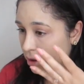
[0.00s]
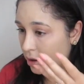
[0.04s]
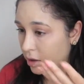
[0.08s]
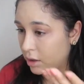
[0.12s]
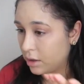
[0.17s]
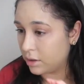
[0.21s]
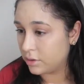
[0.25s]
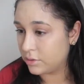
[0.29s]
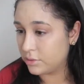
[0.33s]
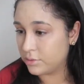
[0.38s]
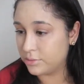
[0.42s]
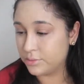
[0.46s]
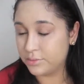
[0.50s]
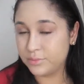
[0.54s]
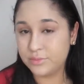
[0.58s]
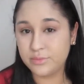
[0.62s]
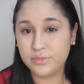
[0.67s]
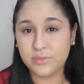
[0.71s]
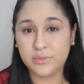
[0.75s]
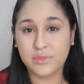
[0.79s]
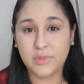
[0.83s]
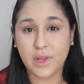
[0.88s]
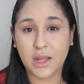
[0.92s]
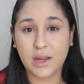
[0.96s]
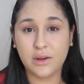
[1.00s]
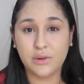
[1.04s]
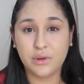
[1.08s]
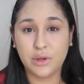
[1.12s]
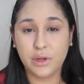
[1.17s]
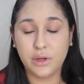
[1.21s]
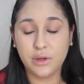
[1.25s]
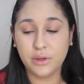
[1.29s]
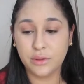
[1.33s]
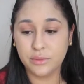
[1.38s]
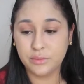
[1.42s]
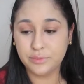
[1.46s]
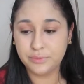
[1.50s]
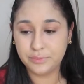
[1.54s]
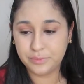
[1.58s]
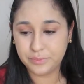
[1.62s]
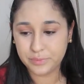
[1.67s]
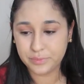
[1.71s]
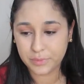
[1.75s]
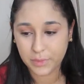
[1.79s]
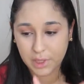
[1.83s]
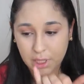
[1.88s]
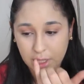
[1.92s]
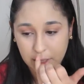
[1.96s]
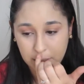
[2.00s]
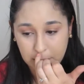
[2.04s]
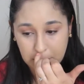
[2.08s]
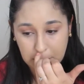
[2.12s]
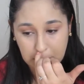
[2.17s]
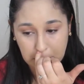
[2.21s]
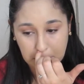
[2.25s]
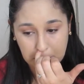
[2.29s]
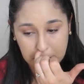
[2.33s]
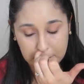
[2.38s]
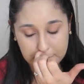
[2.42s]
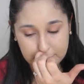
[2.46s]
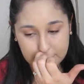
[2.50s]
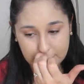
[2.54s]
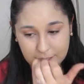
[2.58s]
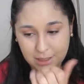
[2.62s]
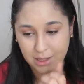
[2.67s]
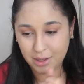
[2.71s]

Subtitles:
I don't know. It's